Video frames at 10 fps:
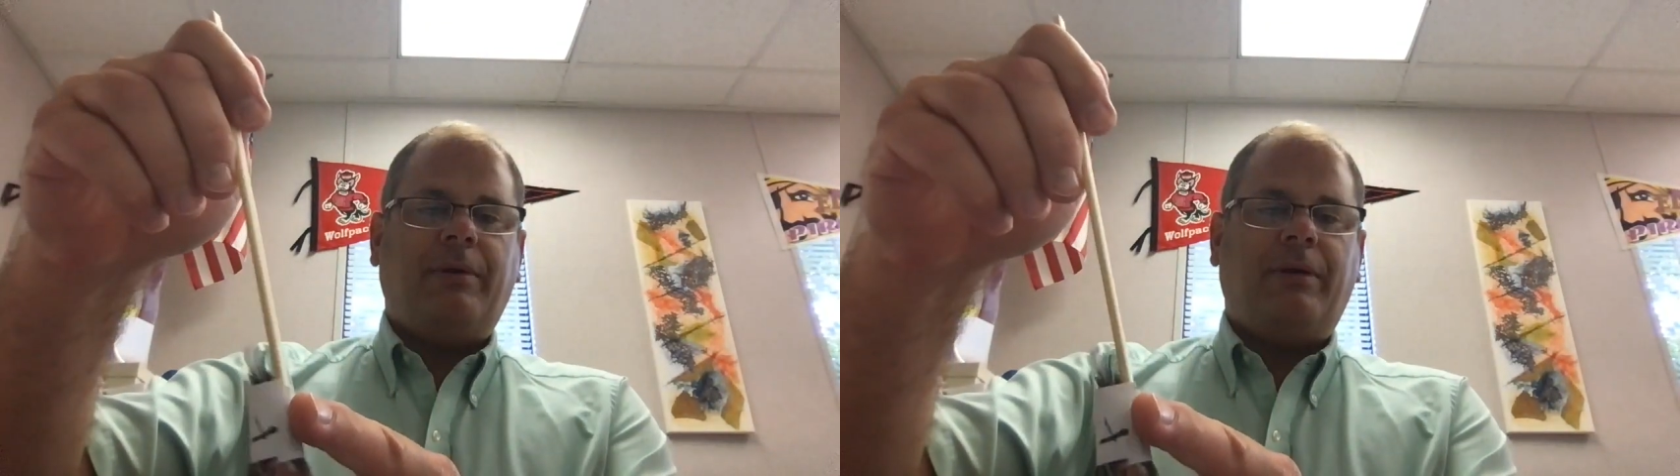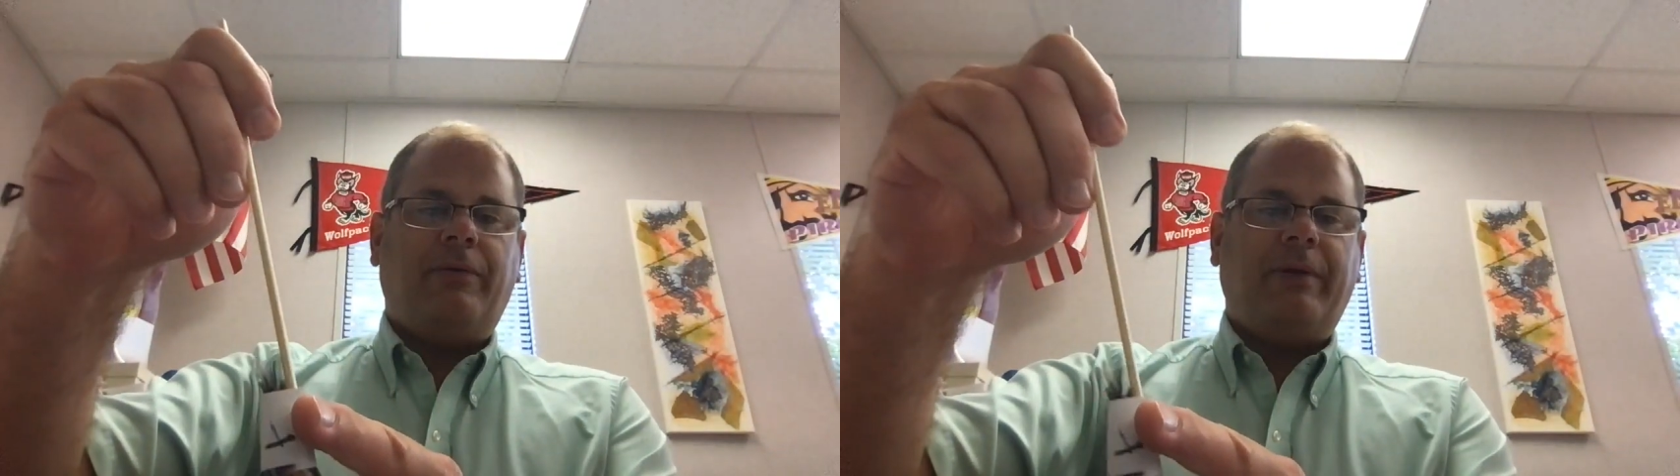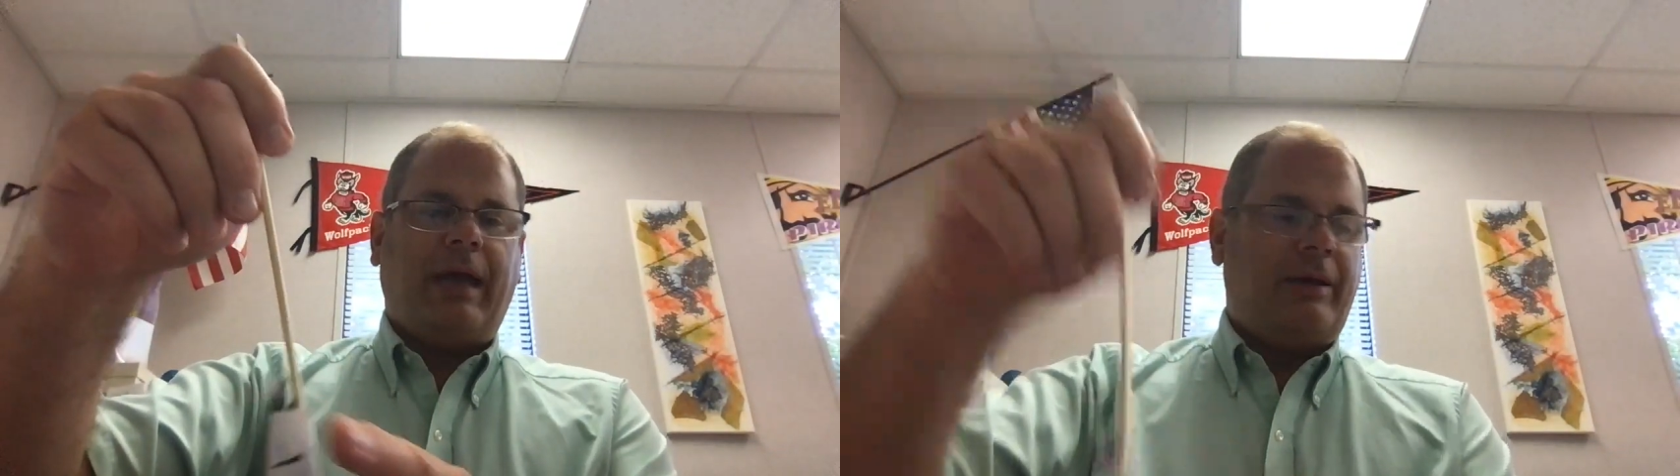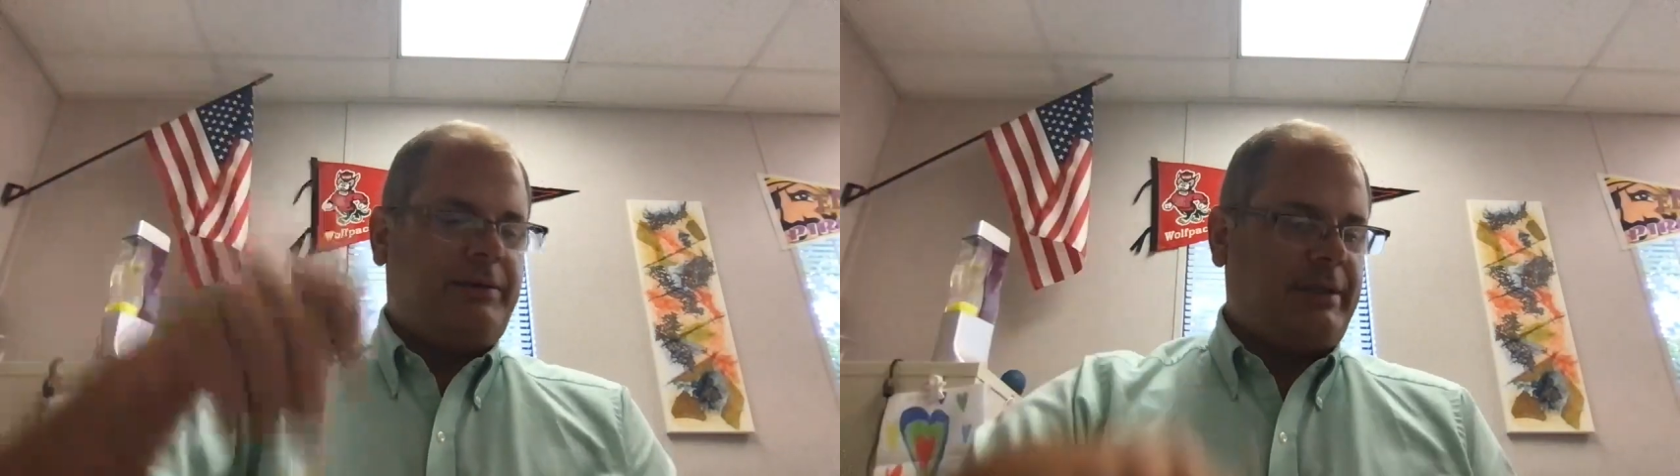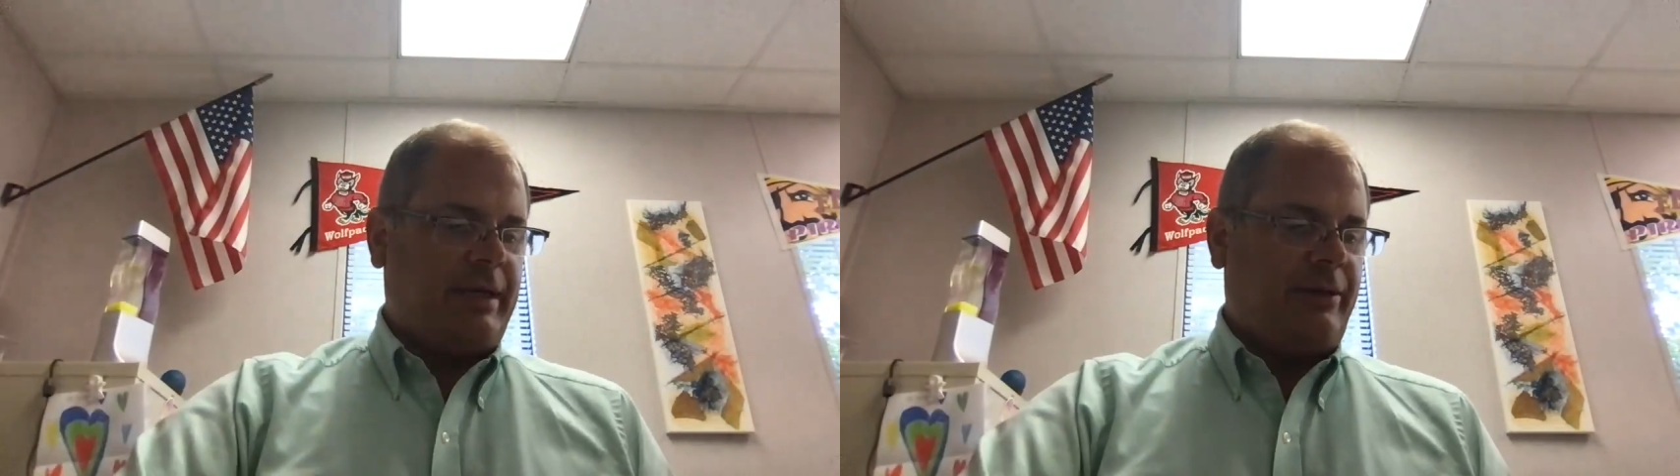on the
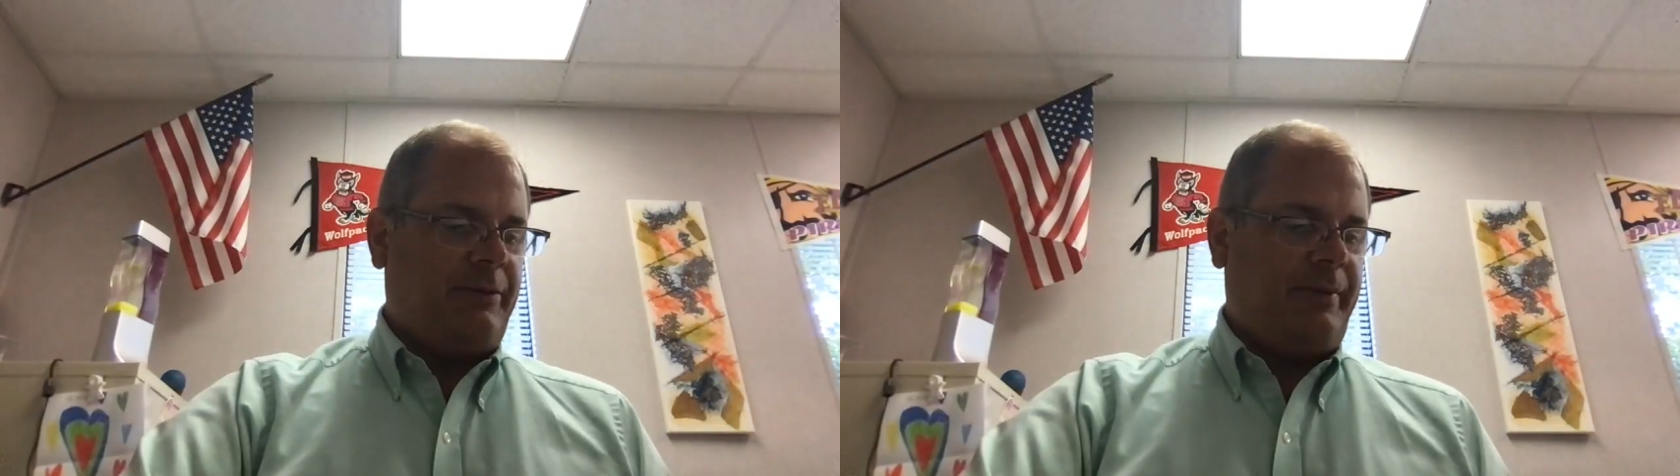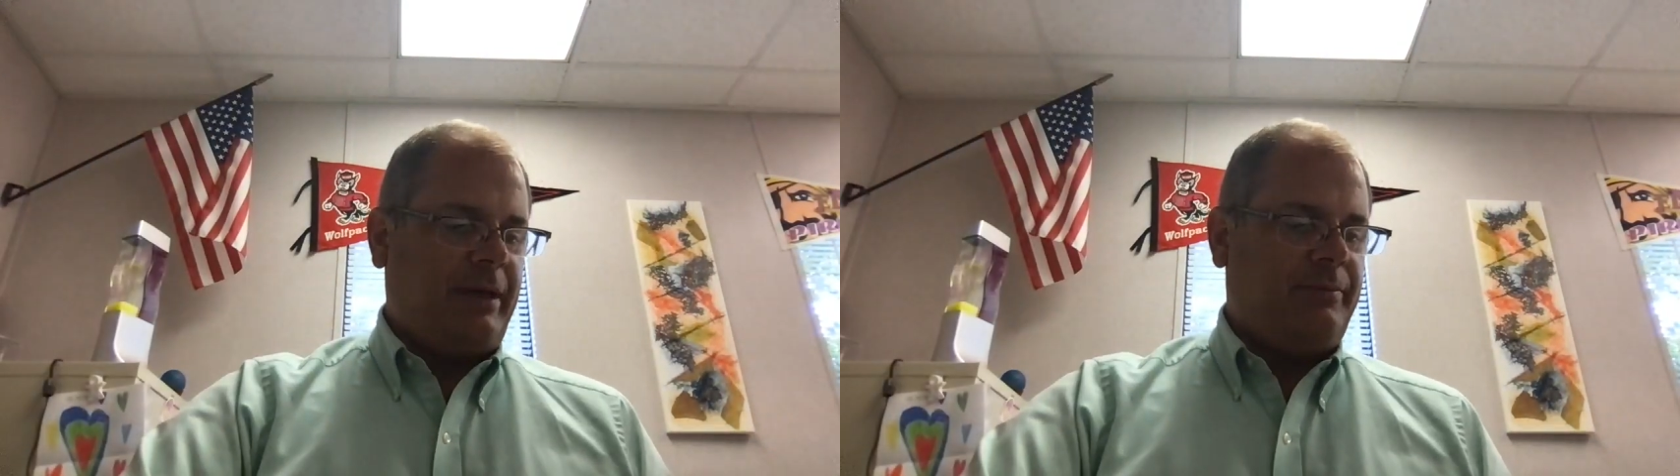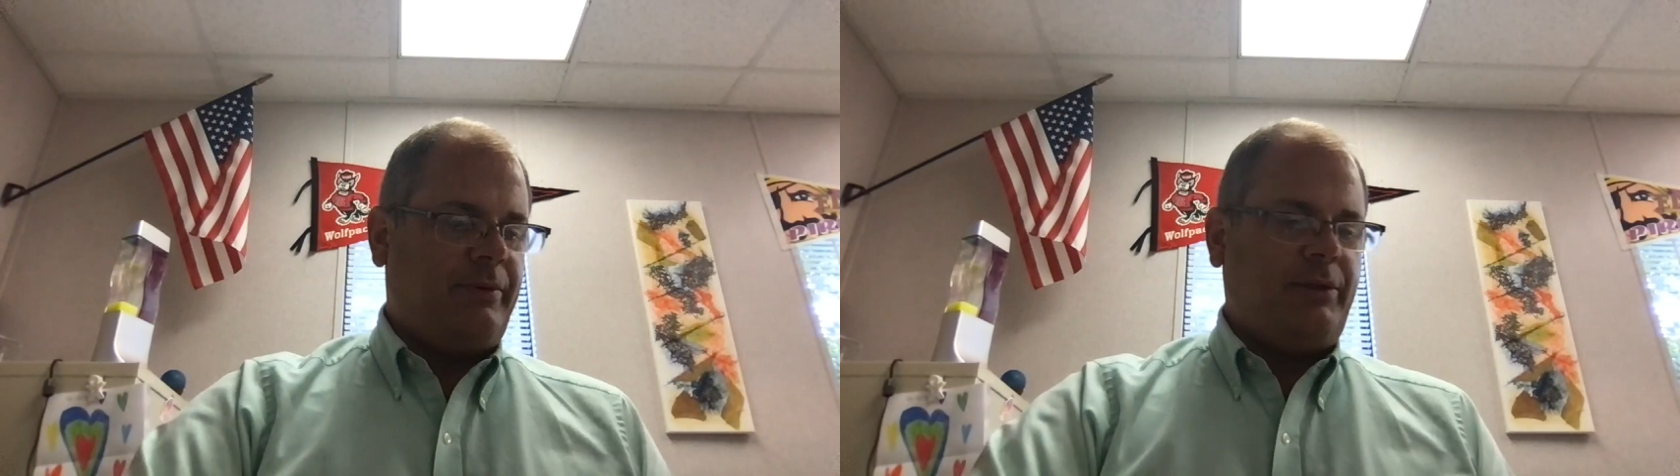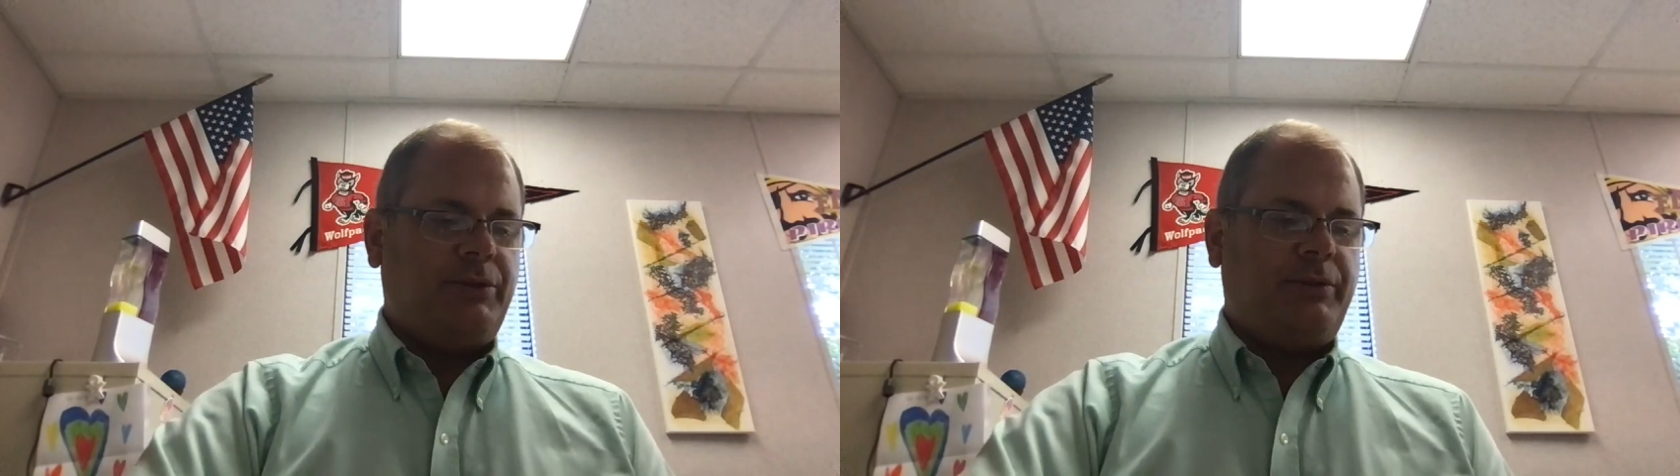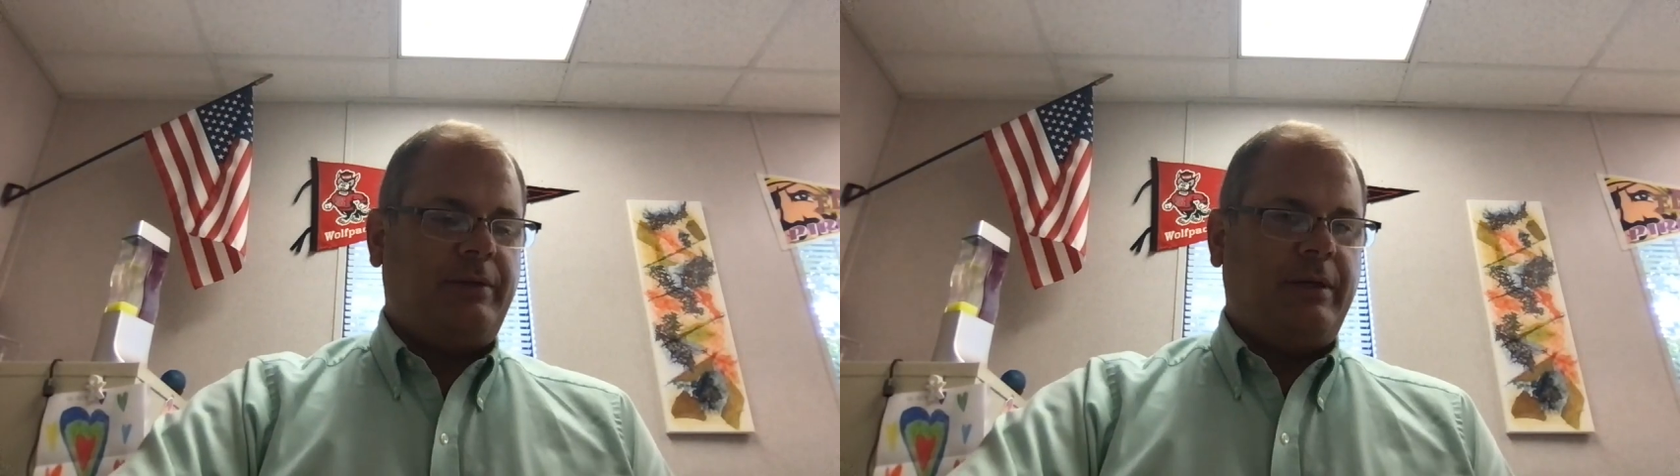outside of the
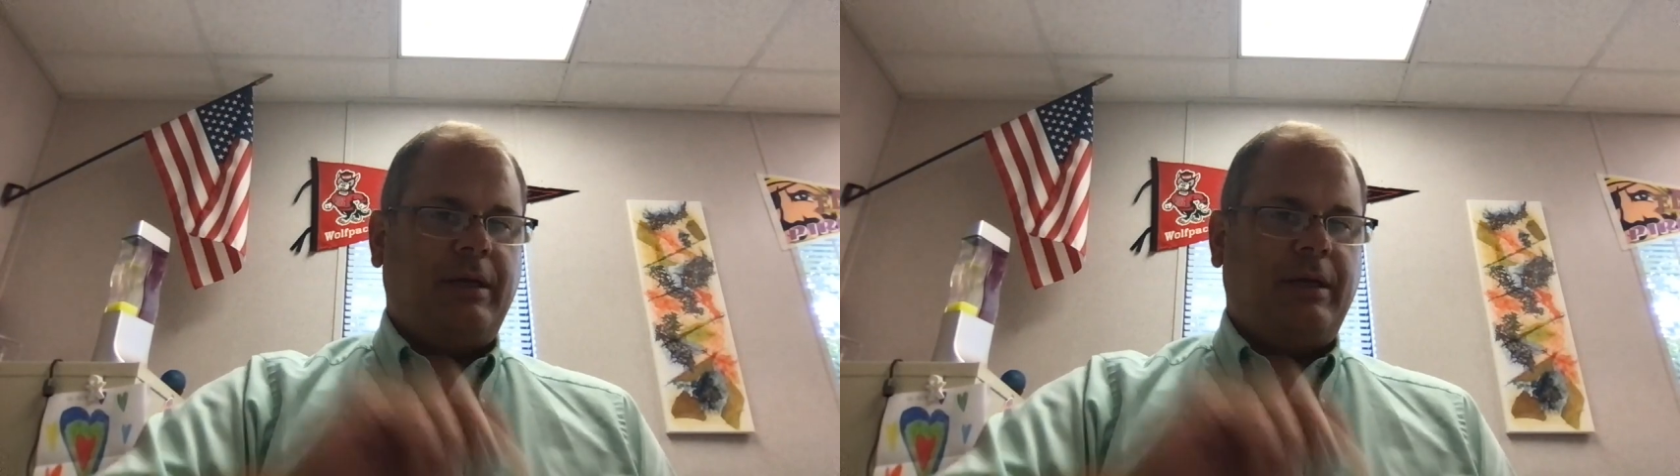paintbrush.